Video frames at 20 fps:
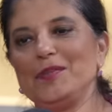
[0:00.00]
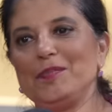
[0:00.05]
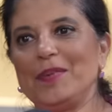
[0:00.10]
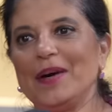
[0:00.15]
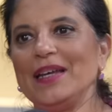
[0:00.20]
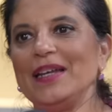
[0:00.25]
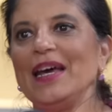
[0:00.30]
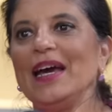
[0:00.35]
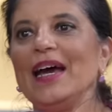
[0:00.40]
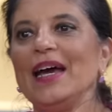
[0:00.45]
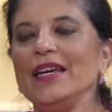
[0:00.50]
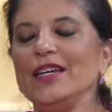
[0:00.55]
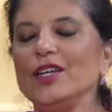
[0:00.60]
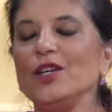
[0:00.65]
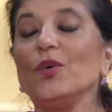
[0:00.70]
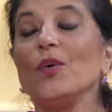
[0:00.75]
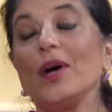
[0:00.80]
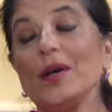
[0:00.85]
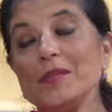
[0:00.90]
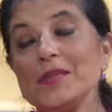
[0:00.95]
but you
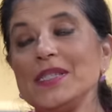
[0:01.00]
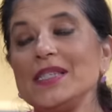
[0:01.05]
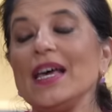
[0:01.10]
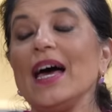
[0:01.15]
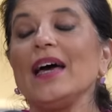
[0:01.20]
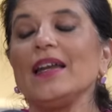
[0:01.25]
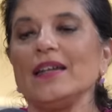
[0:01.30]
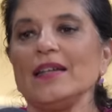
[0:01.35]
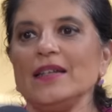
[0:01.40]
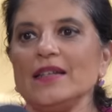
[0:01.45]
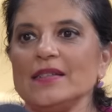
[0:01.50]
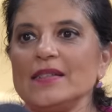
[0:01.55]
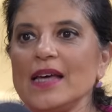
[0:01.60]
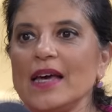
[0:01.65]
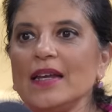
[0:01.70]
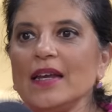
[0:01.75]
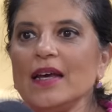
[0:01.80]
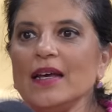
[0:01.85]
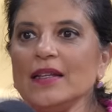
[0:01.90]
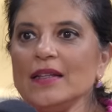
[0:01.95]
know, I'm saddened is
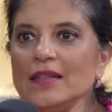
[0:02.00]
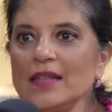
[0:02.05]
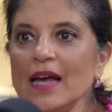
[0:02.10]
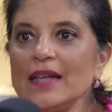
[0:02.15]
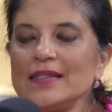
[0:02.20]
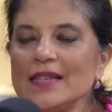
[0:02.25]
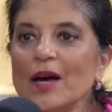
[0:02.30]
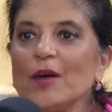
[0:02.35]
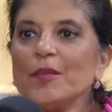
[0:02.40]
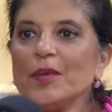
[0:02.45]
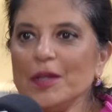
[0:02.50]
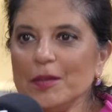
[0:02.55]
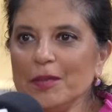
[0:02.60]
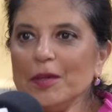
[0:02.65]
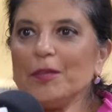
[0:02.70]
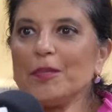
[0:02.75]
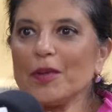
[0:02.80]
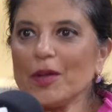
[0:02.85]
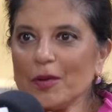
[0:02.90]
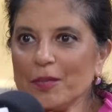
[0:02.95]
that that's how many
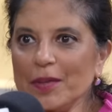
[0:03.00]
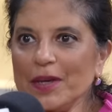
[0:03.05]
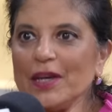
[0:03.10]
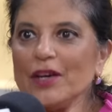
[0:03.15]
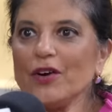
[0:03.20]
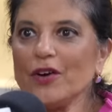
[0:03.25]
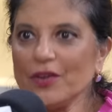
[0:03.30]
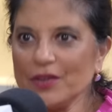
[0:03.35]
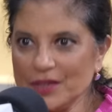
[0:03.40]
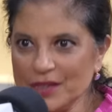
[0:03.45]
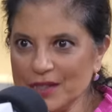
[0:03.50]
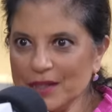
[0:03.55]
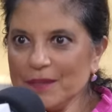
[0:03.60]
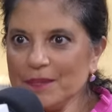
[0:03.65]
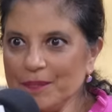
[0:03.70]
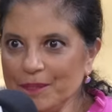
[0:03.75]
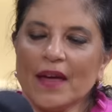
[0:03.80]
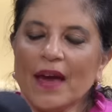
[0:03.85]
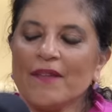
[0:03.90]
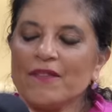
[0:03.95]
people are being hurt.
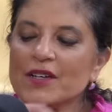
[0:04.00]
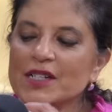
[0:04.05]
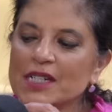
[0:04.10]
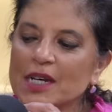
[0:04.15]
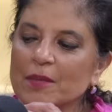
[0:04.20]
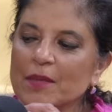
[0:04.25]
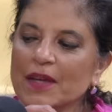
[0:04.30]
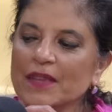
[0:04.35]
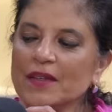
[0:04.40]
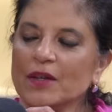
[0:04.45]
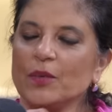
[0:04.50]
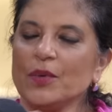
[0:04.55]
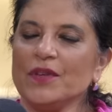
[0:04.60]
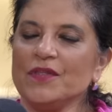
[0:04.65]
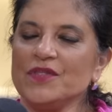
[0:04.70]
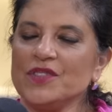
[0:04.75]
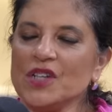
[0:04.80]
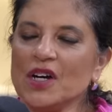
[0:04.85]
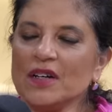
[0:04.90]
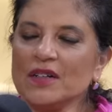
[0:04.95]
Every time I think
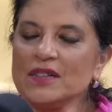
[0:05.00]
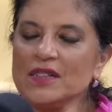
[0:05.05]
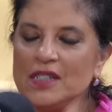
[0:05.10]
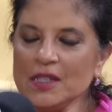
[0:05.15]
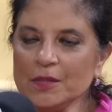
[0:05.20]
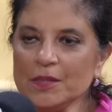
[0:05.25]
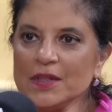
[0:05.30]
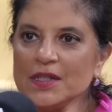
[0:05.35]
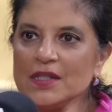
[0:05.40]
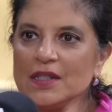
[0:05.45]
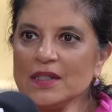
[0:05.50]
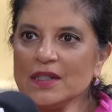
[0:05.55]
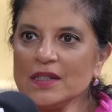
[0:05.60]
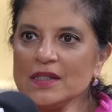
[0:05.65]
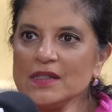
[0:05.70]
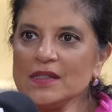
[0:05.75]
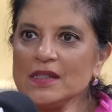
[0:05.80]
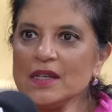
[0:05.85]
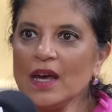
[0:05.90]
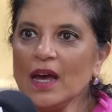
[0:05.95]
we've dug deep into
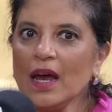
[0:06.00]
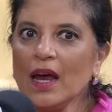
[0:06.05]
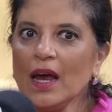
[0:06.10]
this,